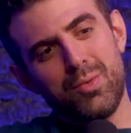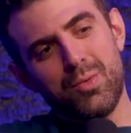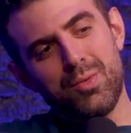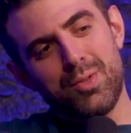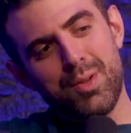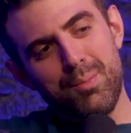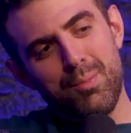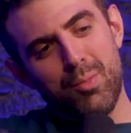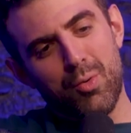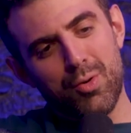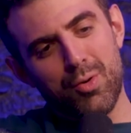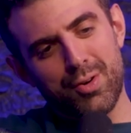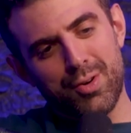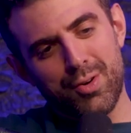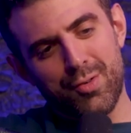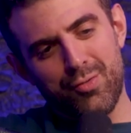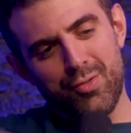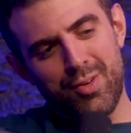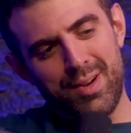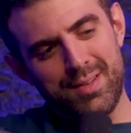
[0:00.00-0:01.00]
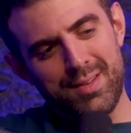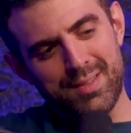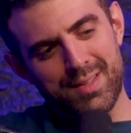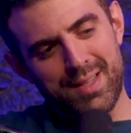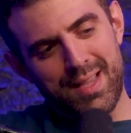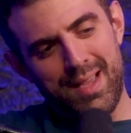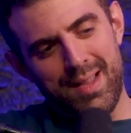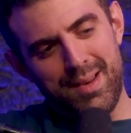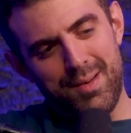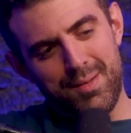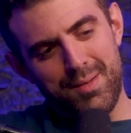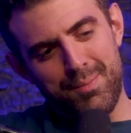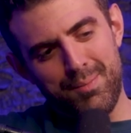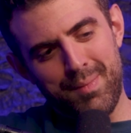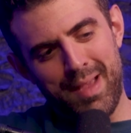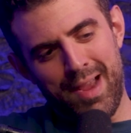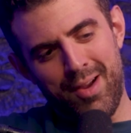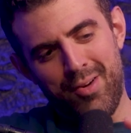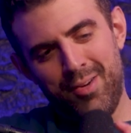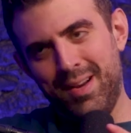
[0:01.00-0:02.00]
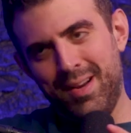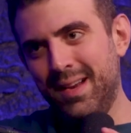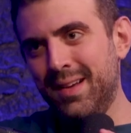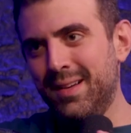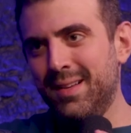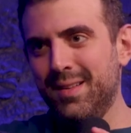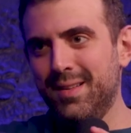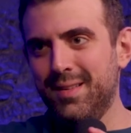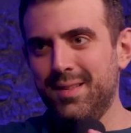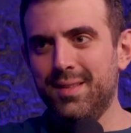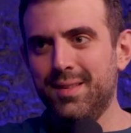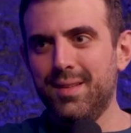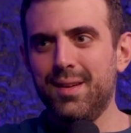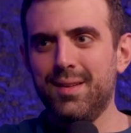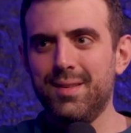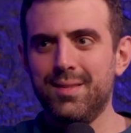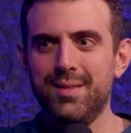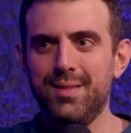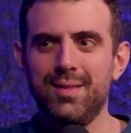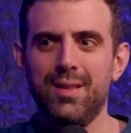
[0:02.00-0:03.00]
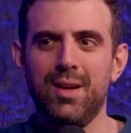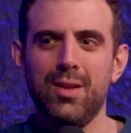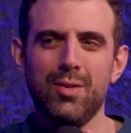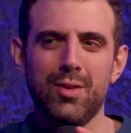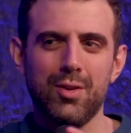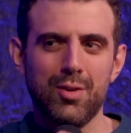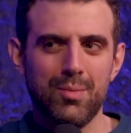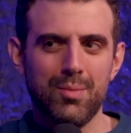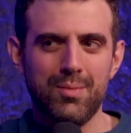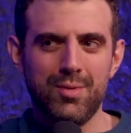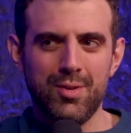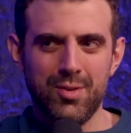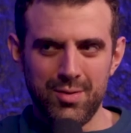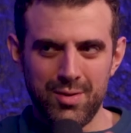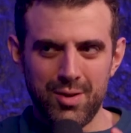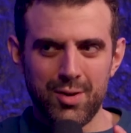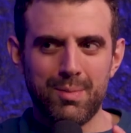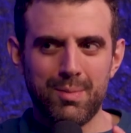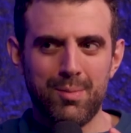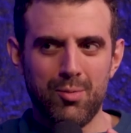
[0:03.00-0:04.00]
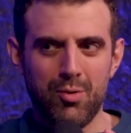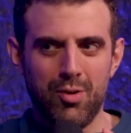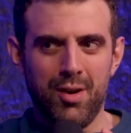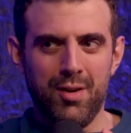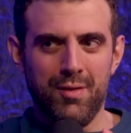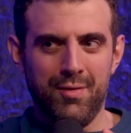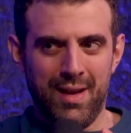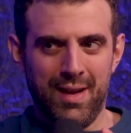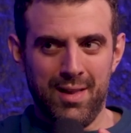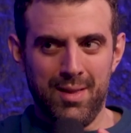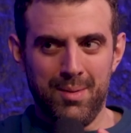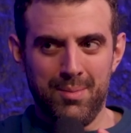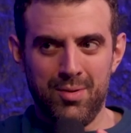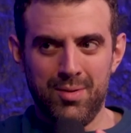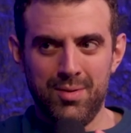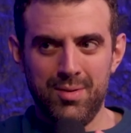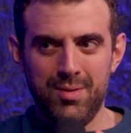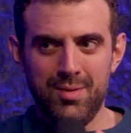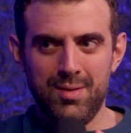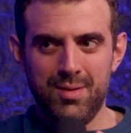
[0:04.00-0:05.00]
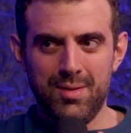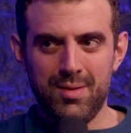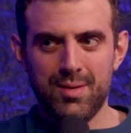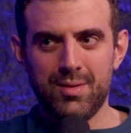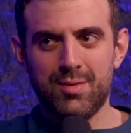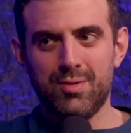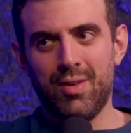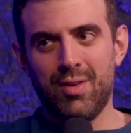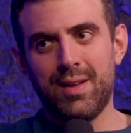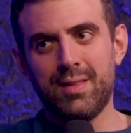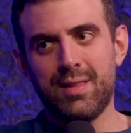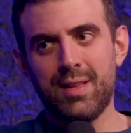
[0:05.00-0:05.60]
The more your friends get married, they're a little bit more unavailable. Right?